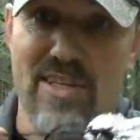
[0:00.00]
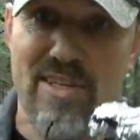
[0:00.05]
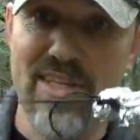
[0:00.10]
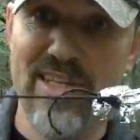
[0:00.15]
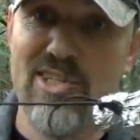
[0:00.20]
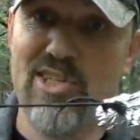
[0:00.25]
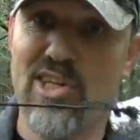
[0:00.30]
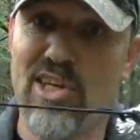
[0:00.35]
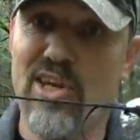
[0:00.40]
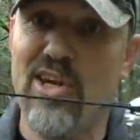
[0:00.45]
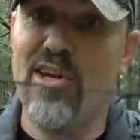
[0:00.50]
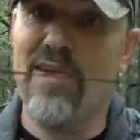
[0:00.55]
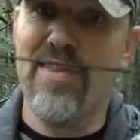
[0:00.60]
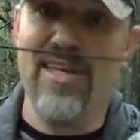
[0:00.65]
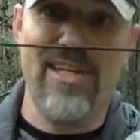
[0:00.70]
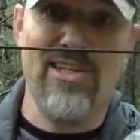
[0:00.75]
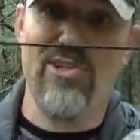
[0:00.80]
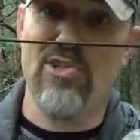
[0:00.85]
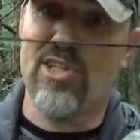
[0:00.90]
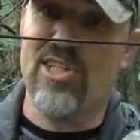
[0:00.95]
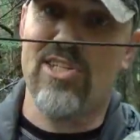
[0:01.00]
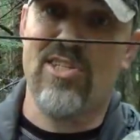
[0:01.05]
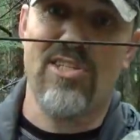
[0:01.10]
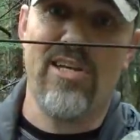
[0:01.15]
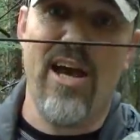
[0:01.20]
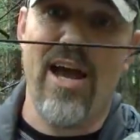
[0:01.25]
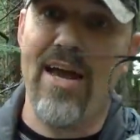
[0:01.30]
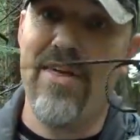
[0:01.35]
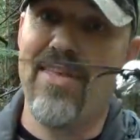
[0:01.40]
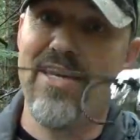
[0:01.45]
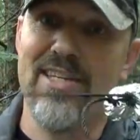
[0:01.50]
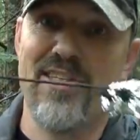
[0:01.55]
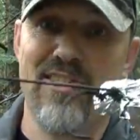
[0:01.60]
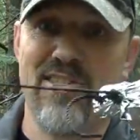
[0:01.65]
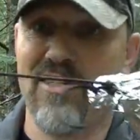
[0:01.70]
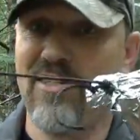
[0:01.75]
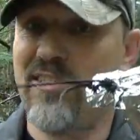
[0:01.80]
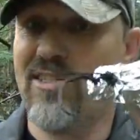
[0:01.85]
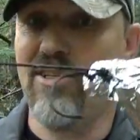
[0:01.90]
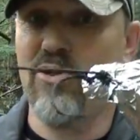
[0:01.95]
And this here, and then you just tie
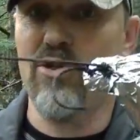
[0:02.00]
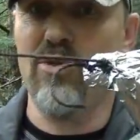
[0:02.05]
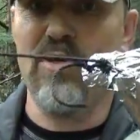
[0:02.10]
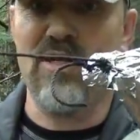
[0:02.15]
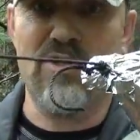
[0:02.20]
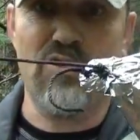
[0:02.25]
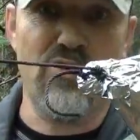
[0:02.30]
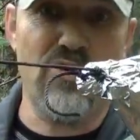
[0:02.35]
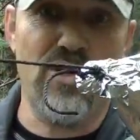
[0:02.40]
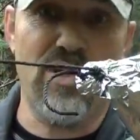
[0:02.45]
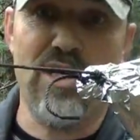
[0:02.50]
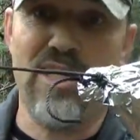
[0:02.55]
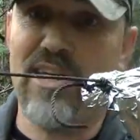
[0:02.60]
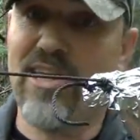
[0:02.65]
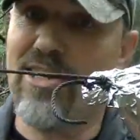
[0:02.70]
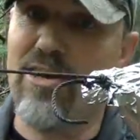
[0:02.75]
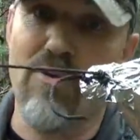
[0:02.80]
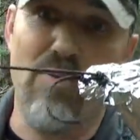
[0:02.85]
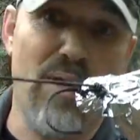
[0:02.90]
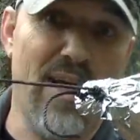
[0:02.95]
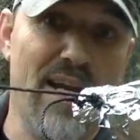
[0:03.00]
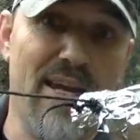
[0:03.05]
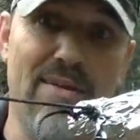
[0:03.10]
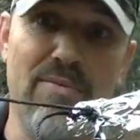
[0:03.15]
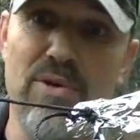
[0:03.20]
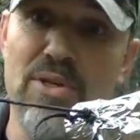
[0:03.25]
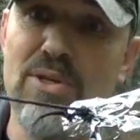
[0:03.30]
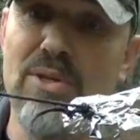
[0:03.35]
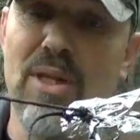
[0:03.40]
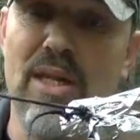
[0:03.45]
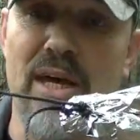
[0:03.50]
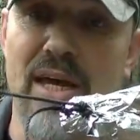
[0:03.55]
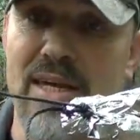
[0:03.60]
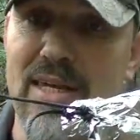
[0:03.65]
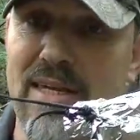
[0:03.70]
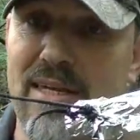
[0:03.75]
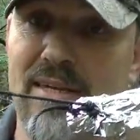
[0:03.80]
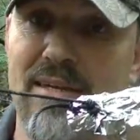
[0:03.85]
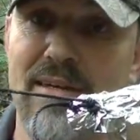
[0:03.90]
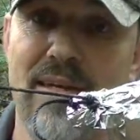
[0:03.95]
this to a tree or whatever you
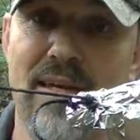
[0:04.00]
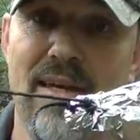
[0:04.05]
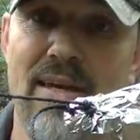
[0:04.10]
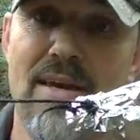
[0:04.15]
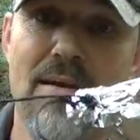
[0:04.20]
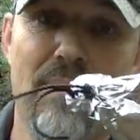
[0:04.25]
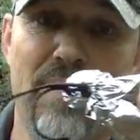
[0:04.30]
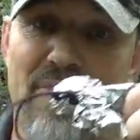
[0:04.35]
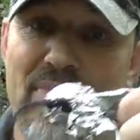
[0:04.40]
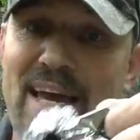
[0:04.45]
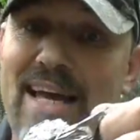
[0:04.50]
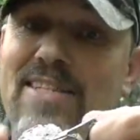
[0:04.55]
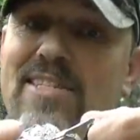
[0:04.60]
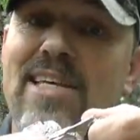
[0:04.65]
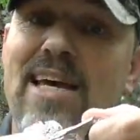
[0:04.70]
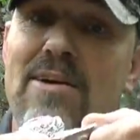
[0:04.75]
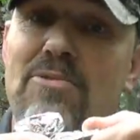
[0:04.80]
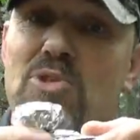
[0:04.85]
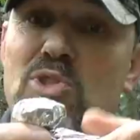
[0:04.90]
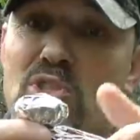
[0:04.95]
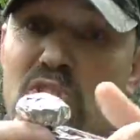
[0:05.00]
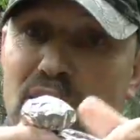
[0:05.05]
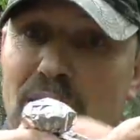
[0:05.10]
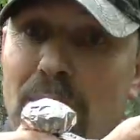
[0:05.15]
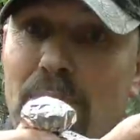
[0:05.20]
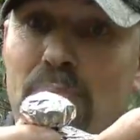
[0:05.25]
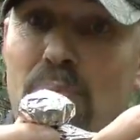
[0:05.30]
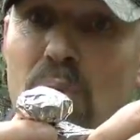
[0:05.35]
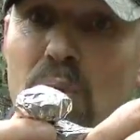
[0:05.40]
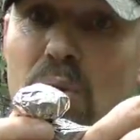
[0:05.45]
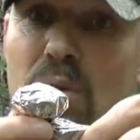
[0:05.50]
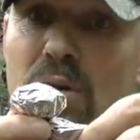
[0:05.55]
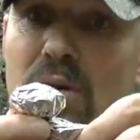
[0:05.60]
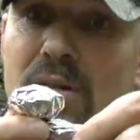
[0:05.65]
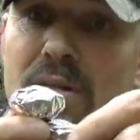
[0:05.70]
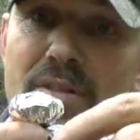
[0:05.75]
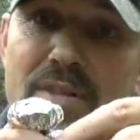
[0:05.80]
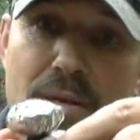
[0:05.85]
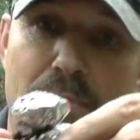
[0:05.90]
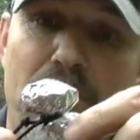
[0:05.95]
like. But that's how simple
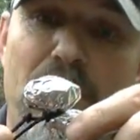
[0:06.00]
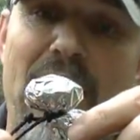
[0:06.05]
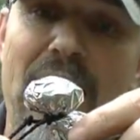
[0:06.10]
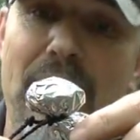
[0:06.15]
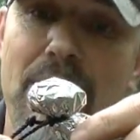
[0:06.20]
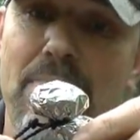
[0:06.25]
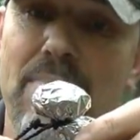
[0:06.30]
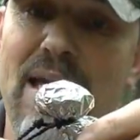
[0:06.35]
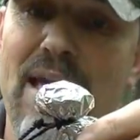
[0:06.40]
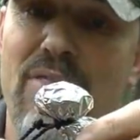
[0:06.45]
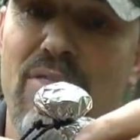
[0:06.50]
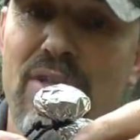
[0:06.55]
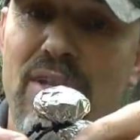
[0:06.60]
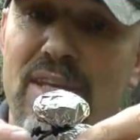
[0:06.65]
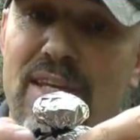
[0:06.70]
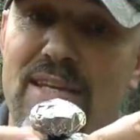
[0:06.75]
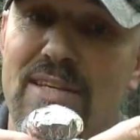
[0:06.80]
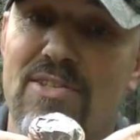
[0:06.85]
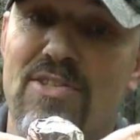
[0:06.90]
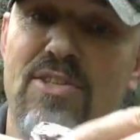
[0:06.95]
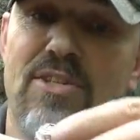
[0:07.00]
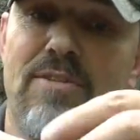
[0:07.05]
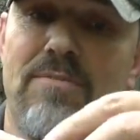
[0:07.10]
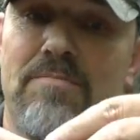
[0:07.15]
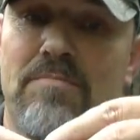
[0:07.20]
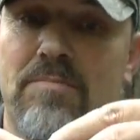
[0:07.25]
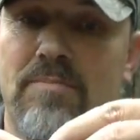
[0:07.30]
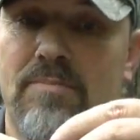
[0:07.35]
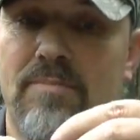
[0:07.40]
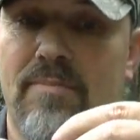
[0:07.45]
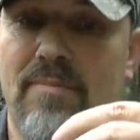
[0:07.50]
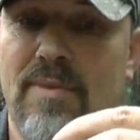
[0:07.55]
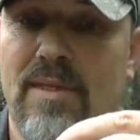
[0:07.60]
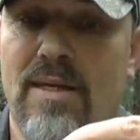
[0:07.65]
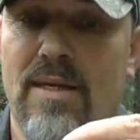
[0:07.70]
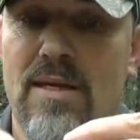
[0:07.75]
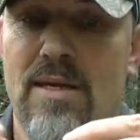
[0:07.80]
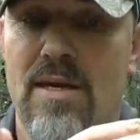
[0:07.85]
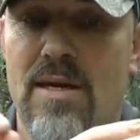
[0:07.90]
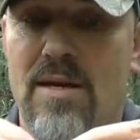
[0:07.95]
the button method is.
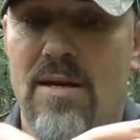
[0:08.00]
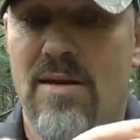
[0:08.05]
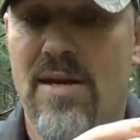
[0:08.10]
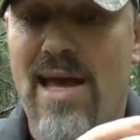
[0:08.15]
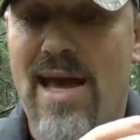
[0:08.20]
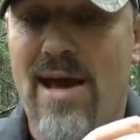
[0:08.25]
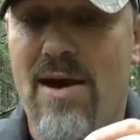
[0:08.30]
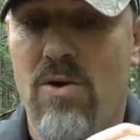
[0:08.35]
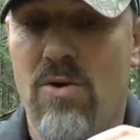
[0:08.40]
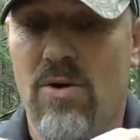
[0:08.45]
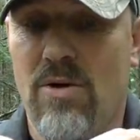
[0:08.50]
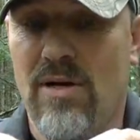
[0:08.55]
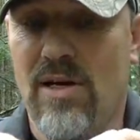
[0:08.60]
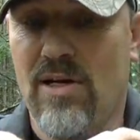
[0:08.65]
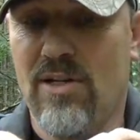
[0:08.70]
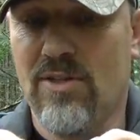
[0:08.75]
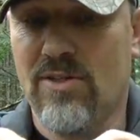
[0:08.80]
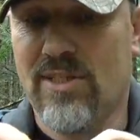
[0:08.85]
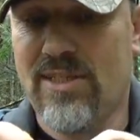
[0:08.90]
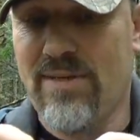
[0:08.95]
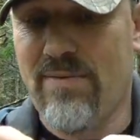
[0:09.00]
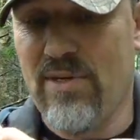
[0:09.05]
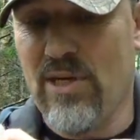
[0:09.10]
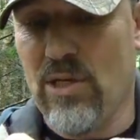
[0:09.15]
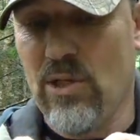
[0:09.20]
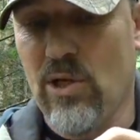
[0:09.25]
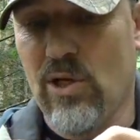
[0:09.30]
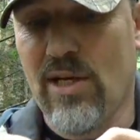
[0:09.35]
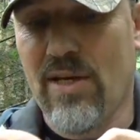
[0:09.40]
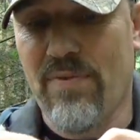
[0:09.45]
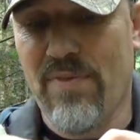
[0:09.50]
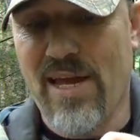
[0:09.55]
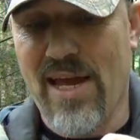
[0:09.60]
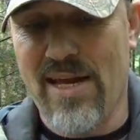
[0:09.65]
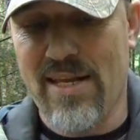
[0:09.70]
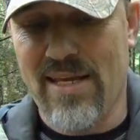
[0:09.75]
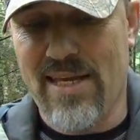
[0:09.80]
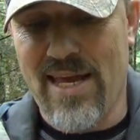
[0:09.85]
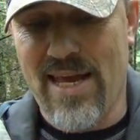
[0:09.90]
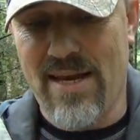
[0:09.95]
Now, I'll give you a look at
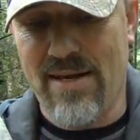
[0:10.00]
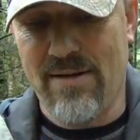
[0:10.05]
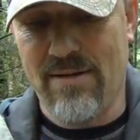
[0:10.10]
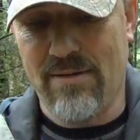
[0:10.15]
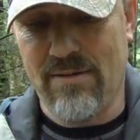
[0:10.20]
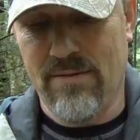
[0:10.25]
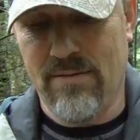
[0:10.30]
that again.